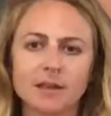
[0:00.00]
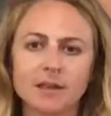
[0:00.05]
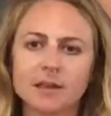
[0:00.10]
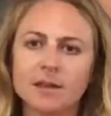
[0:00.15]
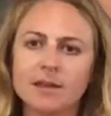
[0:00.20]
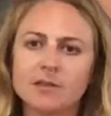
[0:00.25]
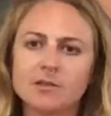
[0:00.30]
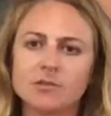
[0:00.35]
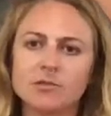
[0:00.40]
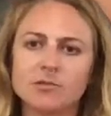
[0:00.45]

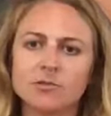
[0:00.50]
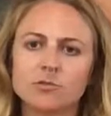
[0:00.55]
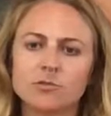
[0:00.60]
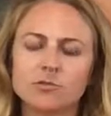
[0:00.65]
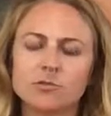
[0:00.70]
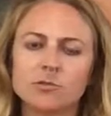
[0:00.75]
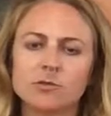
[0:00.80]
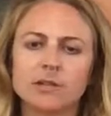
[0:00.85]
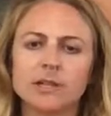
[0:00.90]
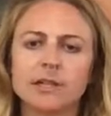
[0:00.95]
And
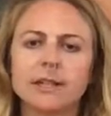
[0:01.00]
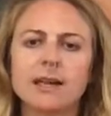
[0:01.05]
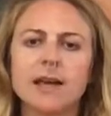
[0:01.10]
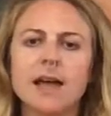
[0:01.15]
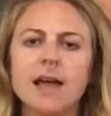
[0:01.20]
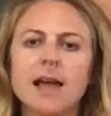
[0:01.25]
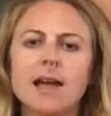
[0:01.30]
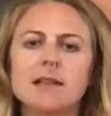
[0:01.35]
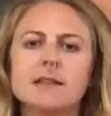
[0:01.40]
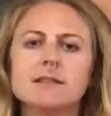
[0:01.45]
drawing the
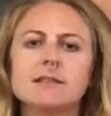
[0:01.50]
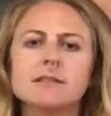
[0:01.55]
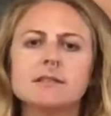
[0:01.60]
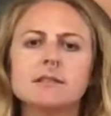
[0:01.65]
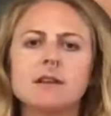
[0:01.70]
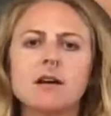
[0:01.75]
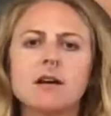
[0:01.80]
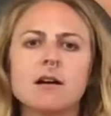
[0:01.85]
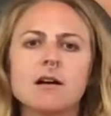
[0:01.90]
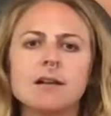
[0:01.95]
hands to
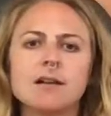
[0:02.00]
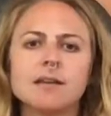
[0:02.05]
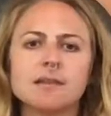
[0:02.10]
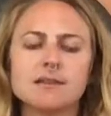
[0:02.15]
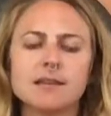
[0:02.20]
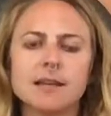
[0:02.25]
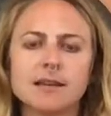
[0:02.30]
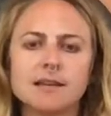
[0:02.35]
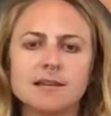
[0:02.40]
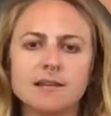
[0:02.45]
heart
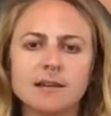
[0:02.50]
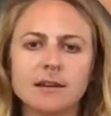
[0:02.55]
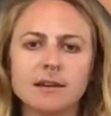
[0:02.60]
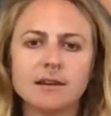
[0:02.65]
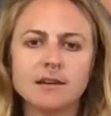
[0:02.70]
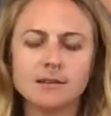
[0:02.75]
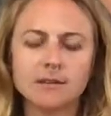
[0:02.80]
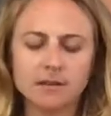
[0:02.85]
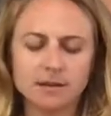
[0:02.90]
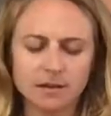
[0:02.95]

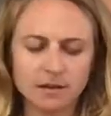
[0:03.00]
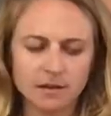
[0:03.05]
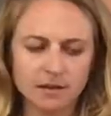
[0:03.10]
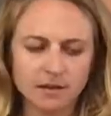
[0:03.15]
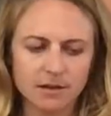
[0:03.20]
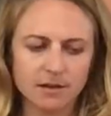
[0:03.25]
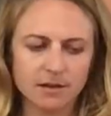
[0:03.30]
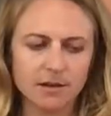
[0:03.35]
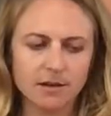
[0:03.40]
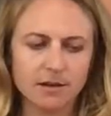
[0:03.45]
center,
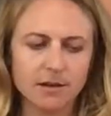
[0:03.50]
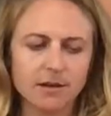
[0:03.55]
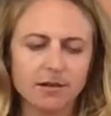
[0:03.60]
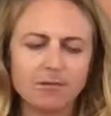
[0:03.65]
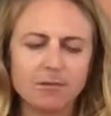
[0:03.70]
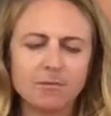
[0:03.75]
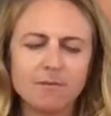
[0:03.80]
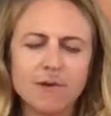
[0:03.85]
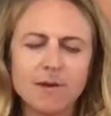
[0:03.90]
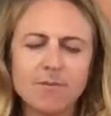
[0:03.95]

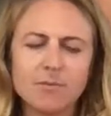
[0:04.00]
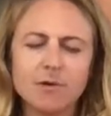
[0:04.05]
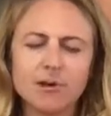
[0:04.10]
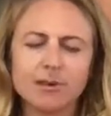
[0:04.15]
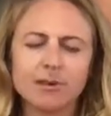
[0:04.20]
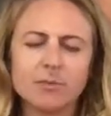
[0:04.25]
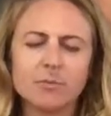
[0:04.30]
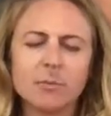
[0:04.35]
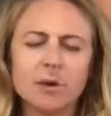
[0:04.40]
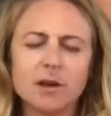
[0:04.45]

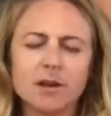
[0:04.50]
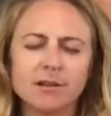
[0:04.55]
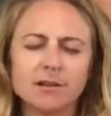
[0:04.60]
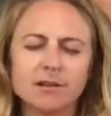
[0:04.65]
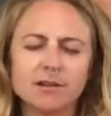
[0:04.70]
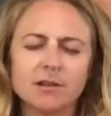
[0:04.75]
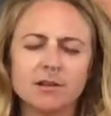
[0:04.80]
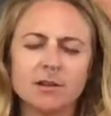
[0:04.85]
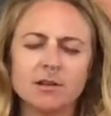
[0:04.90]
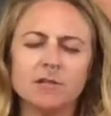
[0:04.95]
remembering the
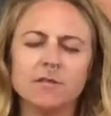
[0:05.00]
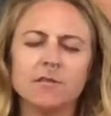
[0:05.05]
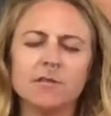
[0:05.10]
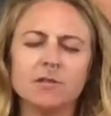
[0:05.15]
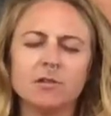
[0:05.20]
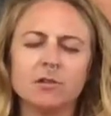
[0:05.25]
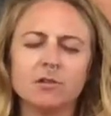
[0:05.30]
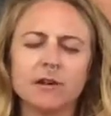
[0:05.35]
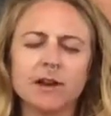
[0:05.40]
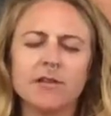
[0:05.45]
person that you
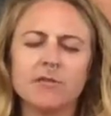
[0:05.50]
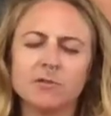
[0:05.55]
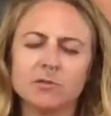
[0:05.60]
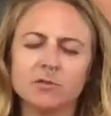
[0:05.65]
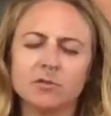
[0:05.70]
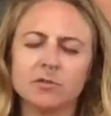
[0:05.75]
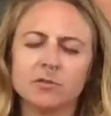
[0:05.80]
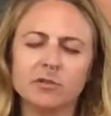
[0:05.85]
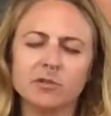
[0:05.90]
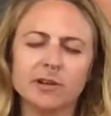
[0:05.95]
feel grateful
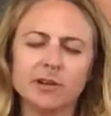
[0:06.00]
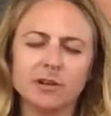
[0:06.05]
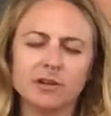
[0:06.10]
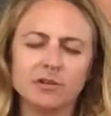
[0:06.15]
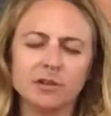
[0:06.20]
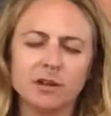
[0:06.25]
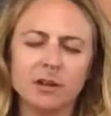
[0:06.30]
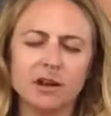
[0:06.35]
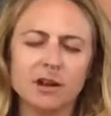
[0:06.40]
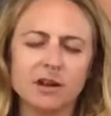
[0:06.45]
for in
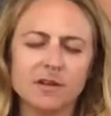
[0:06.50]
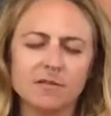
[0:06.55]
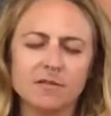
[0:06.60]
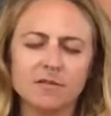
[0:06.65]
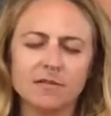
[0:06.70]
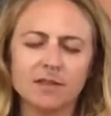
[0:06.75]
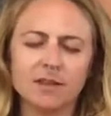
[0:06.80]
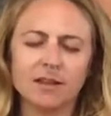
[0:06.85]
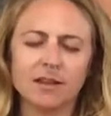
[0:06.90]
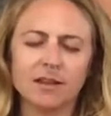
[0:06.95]
your
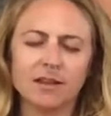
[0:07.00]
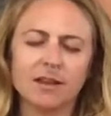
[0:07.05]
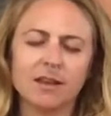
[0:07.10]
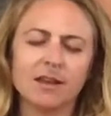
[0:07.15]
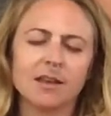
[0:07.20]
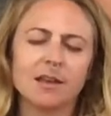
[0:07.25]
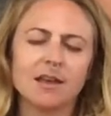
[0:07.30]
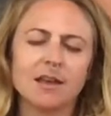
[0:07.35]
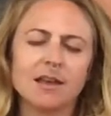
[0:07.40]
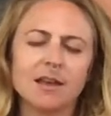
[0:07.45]
life.
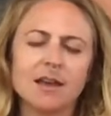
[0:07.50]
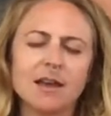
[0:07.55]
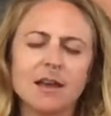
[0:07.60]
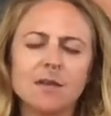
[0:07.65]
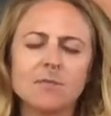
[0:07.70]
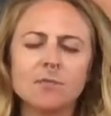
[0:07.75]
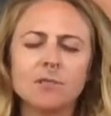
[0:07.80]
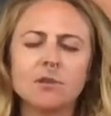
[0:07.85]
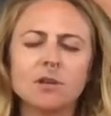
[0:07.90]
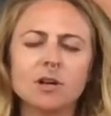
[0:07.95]

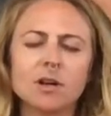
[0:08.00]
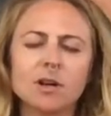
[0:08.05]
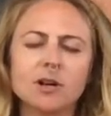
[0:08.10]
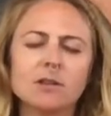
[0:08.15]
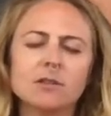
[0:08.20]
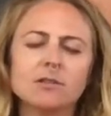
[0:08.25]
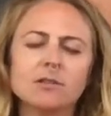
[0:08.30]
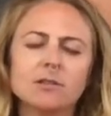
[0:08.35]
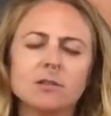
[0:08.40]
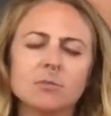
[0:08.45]
And we'll
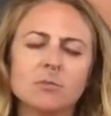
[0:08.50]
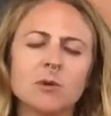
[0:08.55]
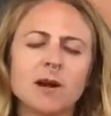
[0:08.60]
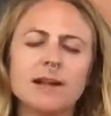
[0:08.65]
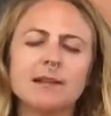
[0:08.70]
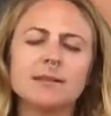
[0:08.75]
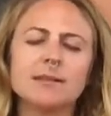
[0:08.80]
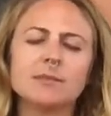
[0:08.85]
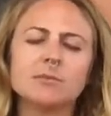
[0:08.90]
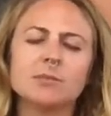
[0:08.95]
close the
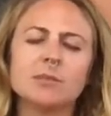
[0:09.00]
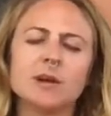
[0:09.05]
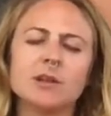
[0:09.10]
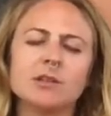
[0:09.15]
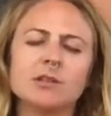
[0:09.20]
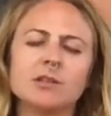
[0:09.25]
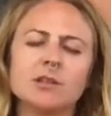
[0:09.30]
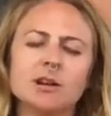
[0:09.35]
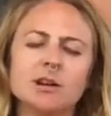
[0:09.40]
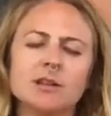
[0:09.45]
practice by
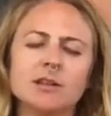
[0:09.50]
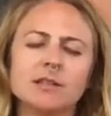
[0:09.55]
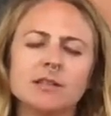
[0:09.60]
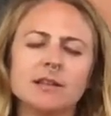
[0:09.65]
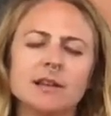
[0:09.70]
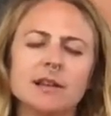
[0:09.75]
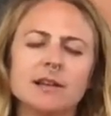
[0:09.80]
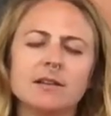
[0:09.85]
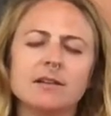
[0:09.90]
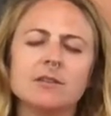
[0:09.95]

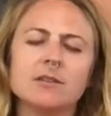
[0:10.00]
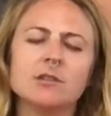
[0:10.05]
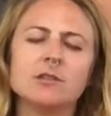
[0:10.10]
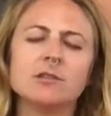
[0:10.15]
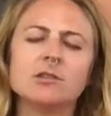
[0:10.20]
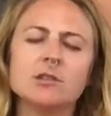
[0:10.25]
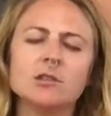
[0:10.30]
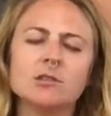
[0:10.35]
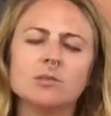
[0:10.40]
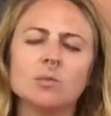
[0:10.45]
chanting
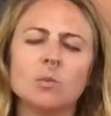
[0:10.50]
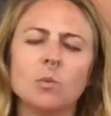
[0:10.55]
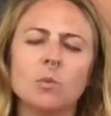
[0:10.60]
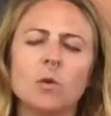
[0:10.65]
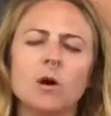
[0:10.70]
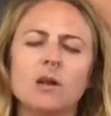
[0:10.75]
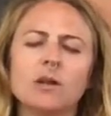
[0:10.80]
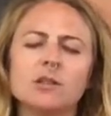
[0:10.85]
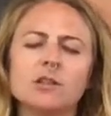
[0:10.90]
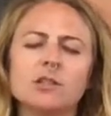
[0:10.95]
just
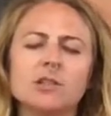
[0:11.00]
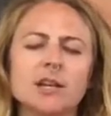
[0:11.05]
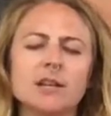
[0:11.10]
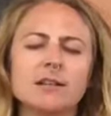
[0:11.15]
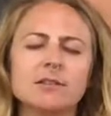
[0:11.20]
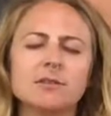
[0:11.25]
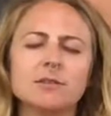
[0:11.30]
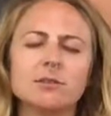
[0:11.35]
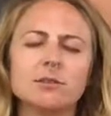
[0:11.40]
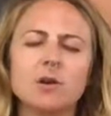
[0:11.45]
one
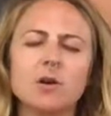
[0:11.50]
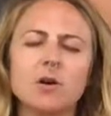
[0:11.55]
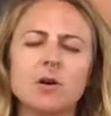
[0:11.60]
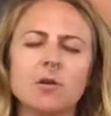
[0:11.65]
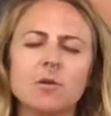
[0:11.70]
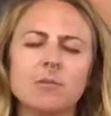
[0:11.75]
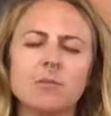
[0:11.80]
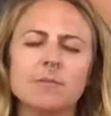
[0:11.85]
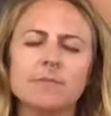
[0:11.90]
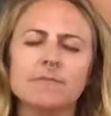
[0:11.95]
gentle
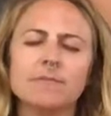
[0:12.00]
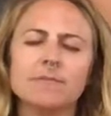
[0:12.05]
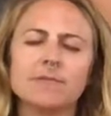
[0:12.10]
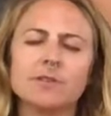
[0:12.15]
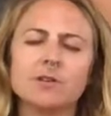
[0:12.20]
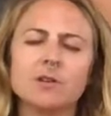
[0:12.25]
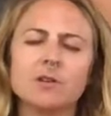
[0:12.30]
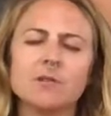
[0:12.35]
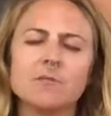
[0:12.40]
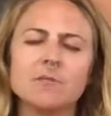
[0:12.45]
Om.
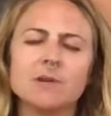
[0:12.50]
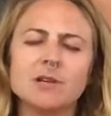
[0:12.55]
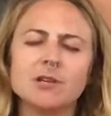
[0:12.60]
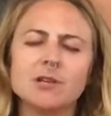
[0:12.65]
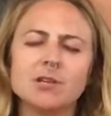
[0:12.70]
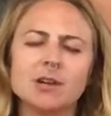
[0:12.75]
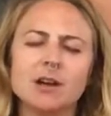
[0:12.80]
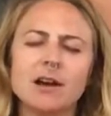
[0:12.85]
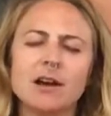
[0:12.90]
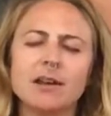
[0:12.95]
Don't be
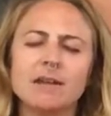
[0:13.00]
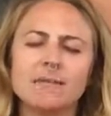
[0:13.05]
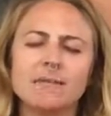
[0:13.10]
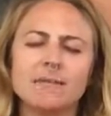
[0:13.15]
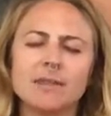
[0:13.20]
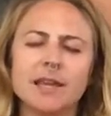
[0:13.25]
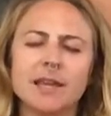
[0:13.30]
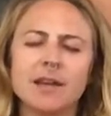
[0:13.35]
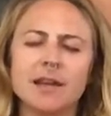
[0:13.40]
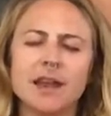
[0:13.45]
shy.
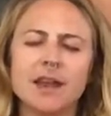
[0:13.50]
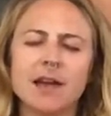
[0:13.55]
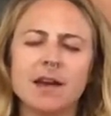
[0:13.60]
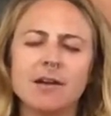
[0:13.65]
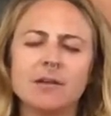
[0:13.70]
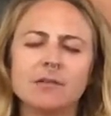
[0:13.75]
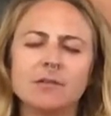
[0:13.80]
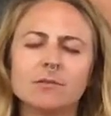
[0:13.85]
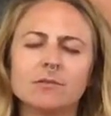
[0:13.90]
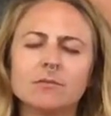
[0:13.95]

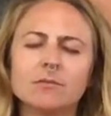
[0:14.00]
Inhale.